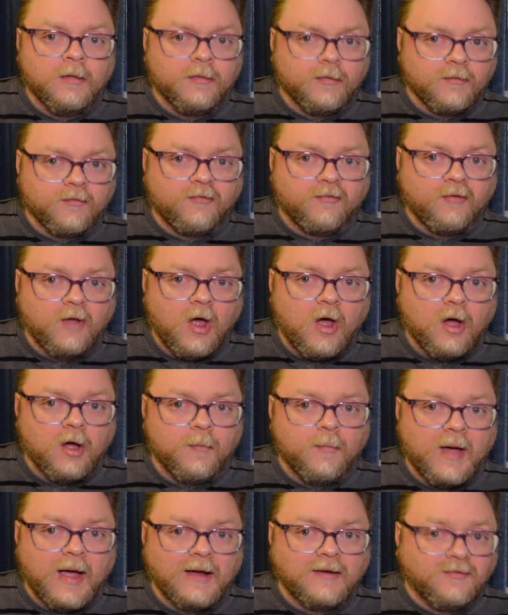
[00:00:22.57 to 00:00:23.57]
the
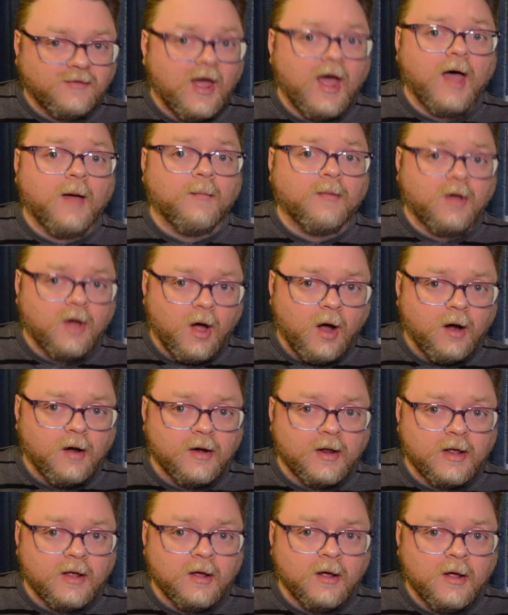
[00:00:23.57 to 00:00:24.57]
song by Tom
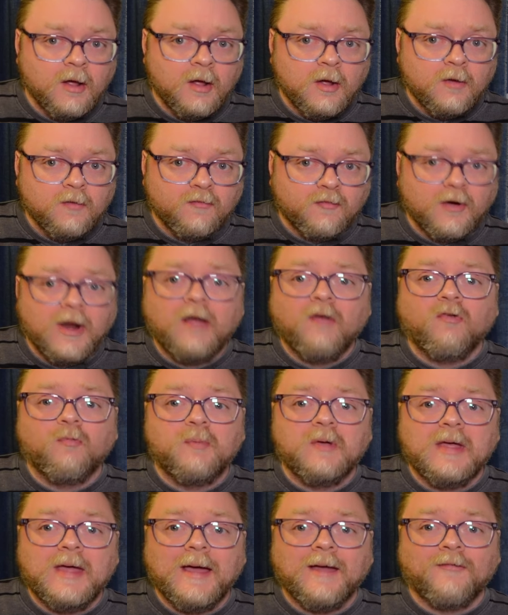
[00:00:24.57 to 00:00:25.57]
Cardy for
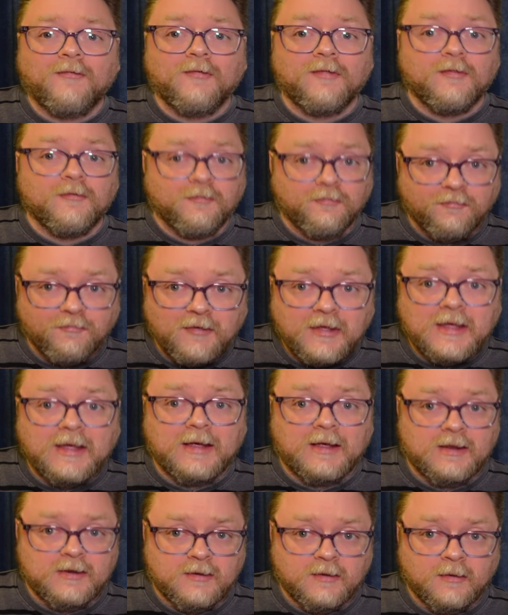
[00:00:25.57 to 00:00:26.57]
SBS The
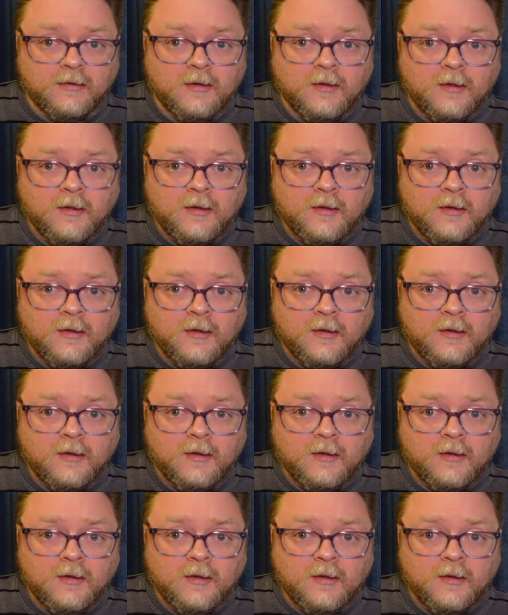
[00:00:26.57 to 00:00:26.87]
Feed.